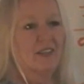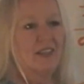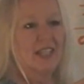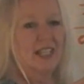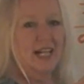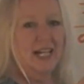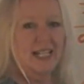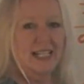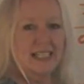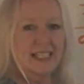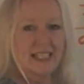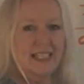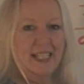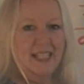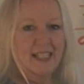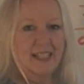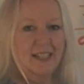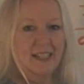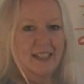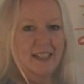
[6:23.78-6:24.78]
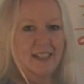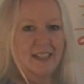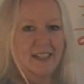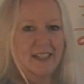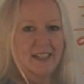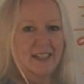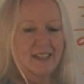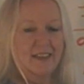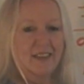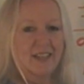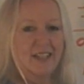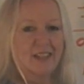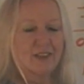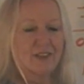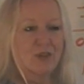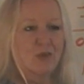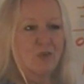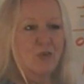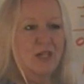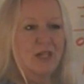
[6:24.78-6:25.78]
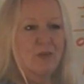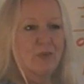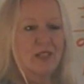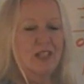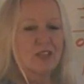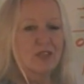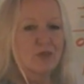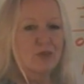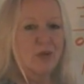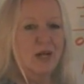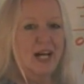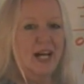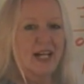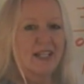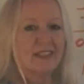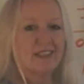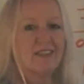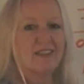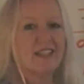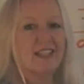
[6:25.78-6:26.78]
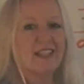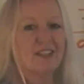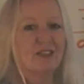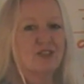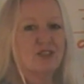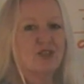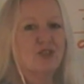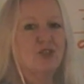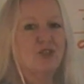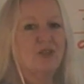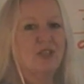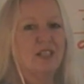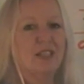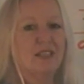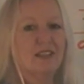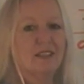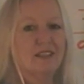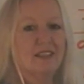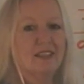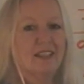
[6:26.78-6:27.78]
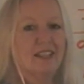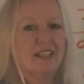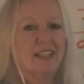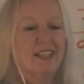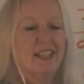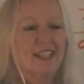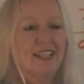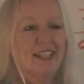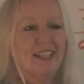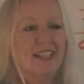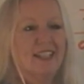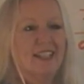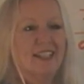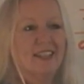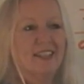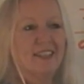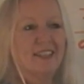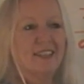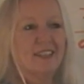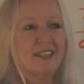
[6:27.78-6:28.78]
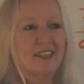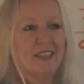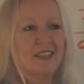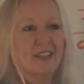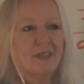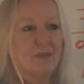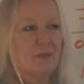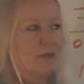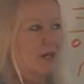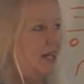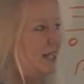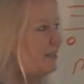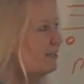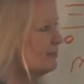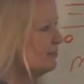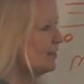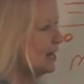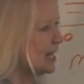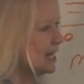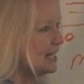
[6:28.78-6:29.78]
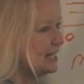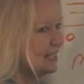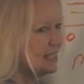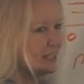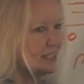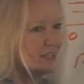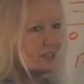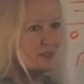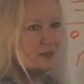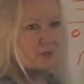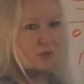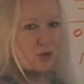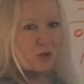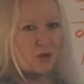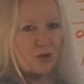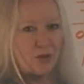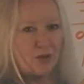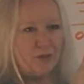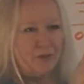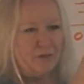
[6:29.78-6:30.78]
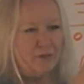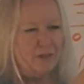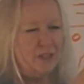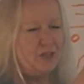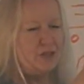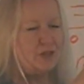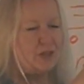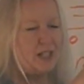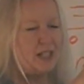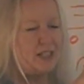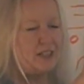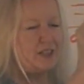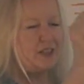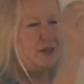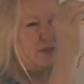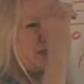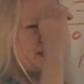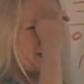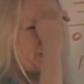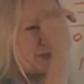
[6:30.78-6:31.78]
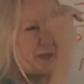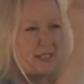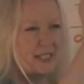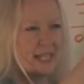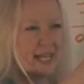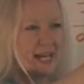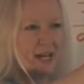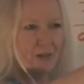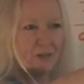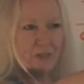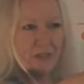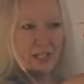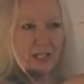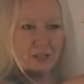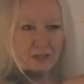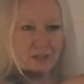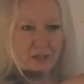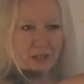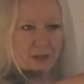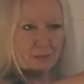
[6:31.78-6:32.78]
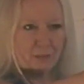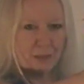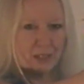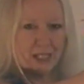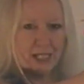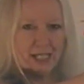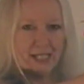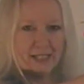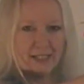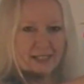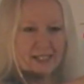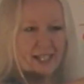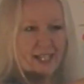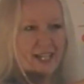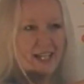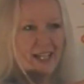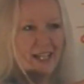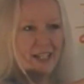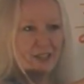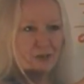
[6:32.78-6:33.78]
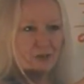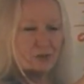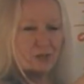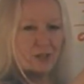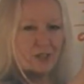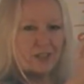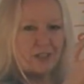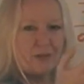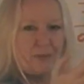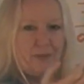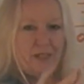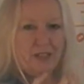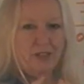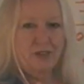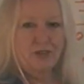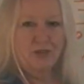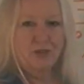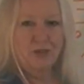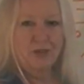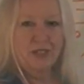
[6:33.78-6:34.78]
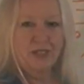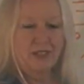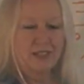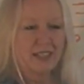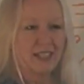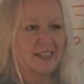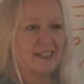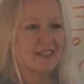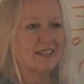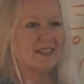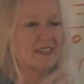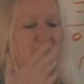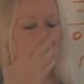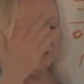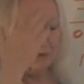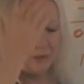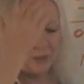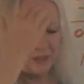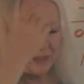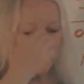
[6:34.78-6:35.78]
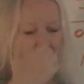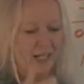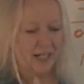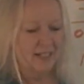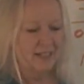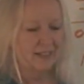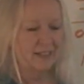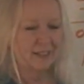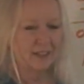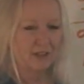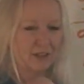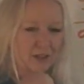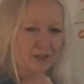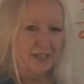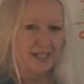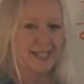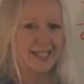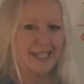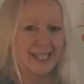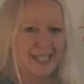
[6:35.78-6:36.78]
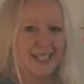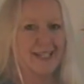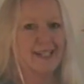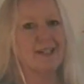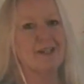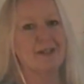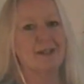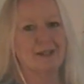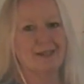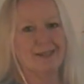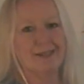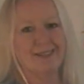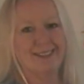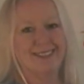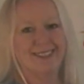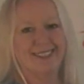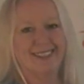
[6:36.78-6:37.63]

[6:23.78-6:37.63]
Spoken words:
the idea that the way we attract things to us is by finding them or visualizing them as being out there someplace and drawing them into us, instead of realizing that they're in here